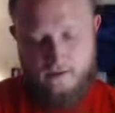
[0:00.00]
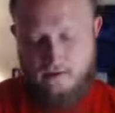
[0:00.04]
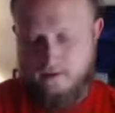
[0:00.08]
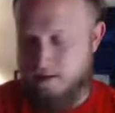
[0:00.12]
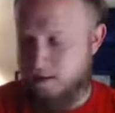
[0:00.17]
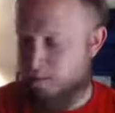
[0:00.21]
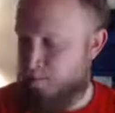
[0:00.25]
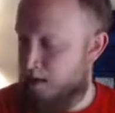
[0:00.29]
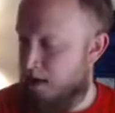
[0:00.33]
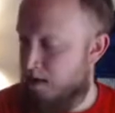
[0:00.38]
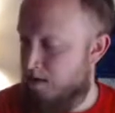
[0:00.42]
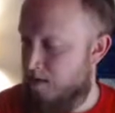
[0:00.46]
It's
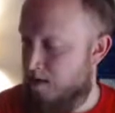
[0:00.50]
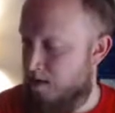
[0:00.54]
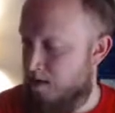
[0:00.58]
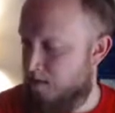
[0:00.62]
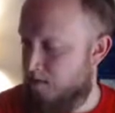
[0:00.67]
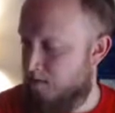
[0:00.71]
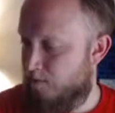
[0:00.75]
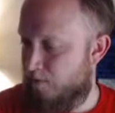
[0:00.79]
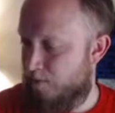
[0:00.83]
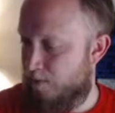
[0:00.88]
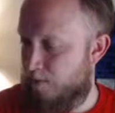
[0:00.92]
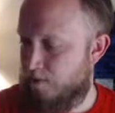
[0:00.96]
probably because
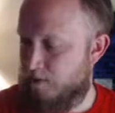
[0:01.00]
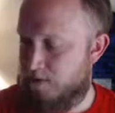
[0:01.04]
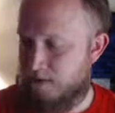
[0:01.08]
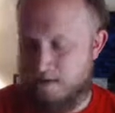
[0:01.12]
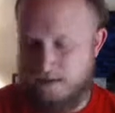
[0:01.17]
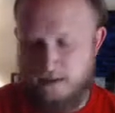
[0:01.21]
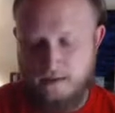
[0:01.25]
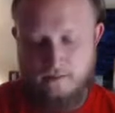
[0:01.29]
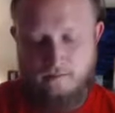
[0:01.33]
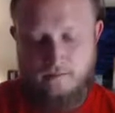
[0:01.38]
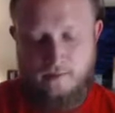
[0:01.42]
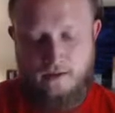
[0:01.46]
of Frozen
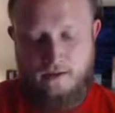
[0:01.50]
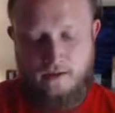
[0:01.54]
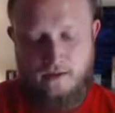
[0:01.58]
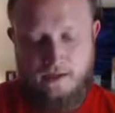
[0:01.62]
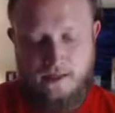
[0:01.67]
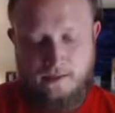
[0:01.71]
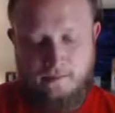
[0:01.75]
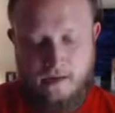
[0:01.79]
City building them